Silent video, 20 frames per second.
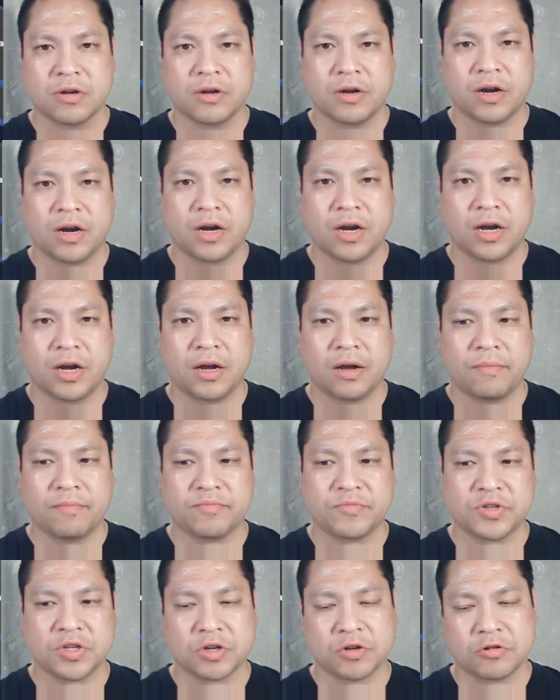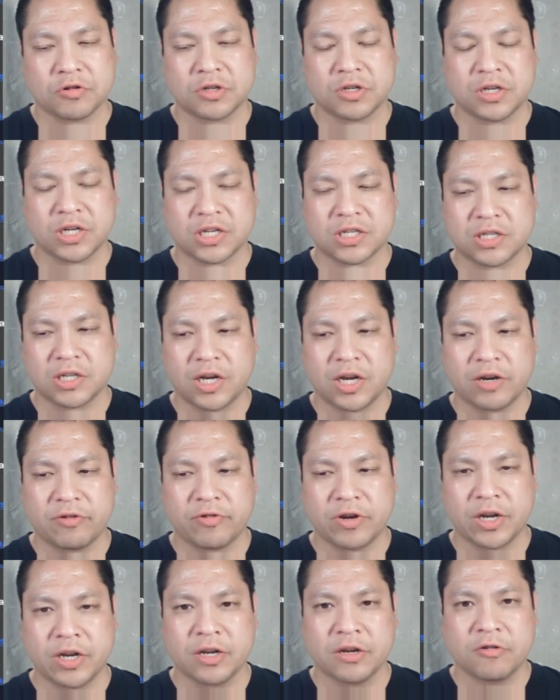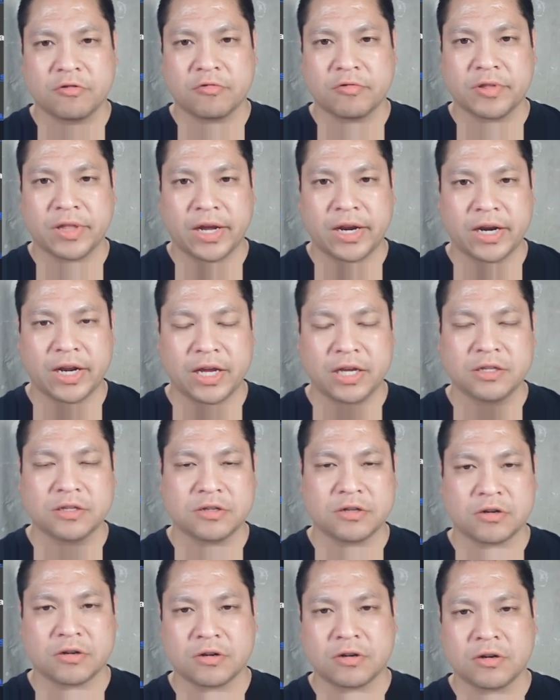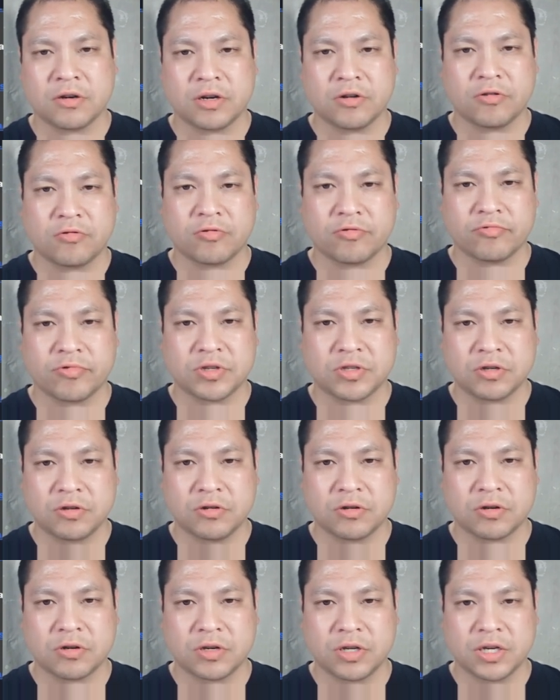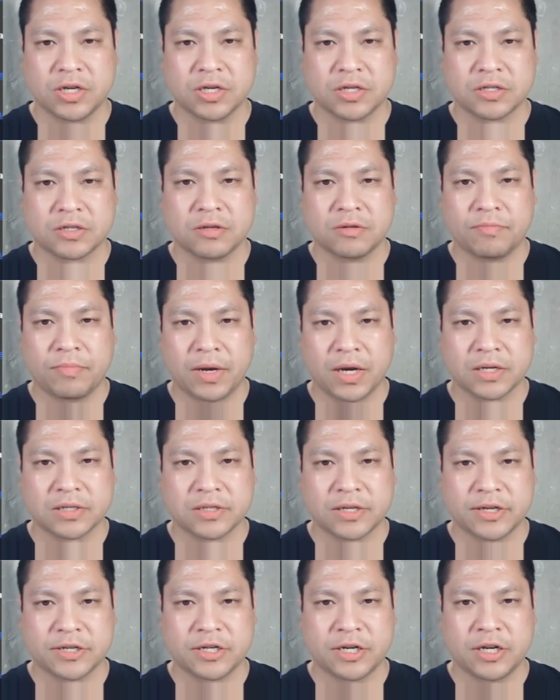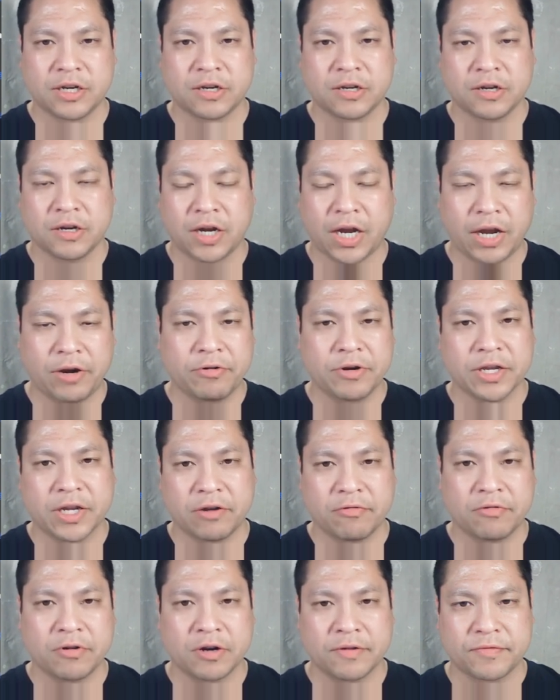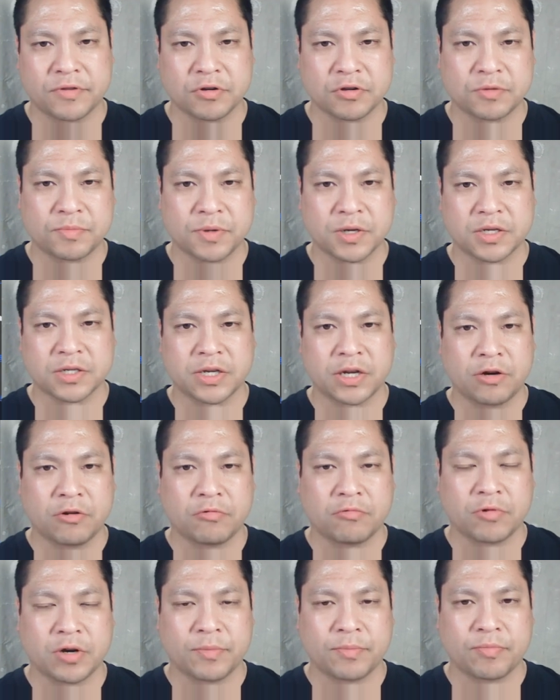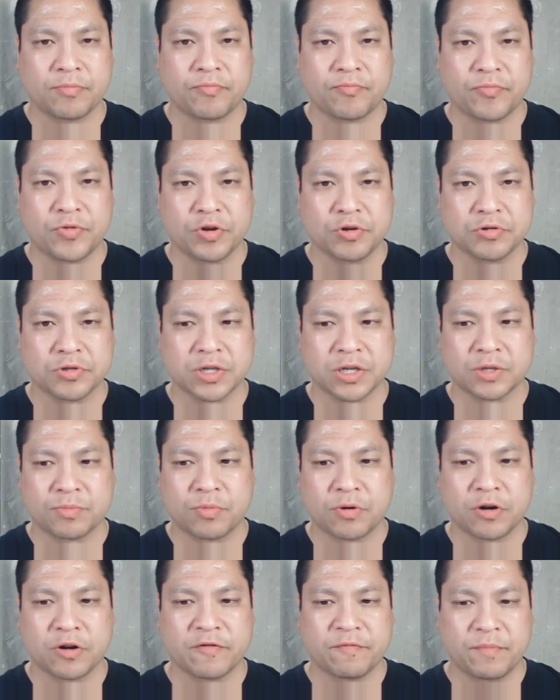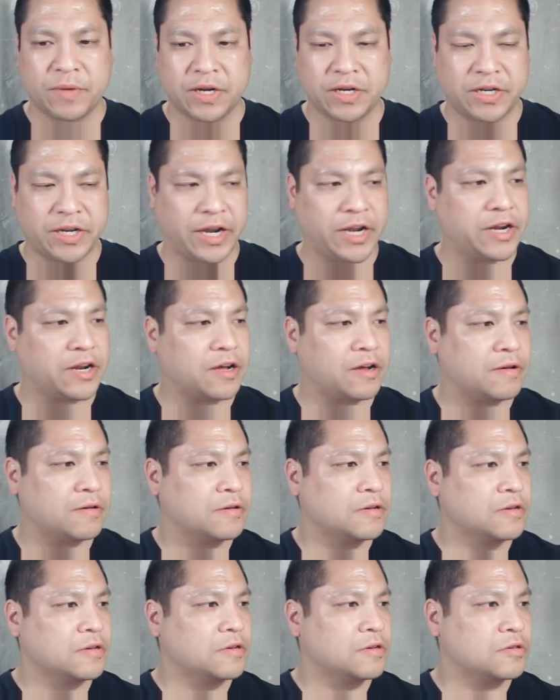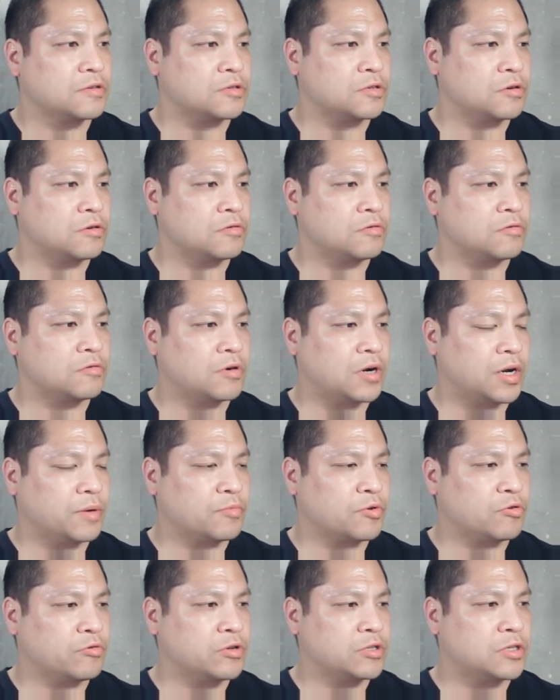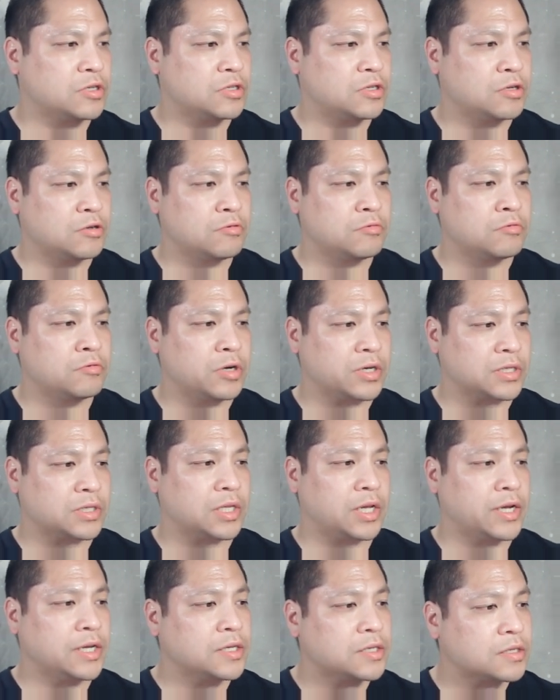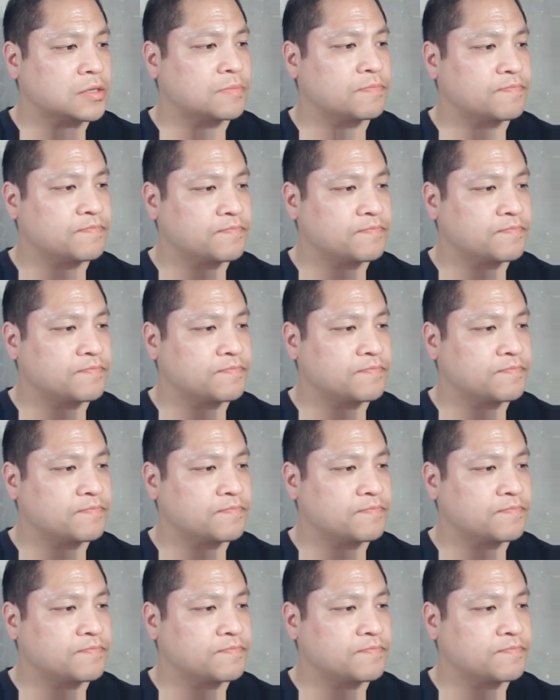to go to the next line, right? Well, that enter or return is \n. I want to get rid of those because I don't want those as part of my data. So I'm going to do a slice.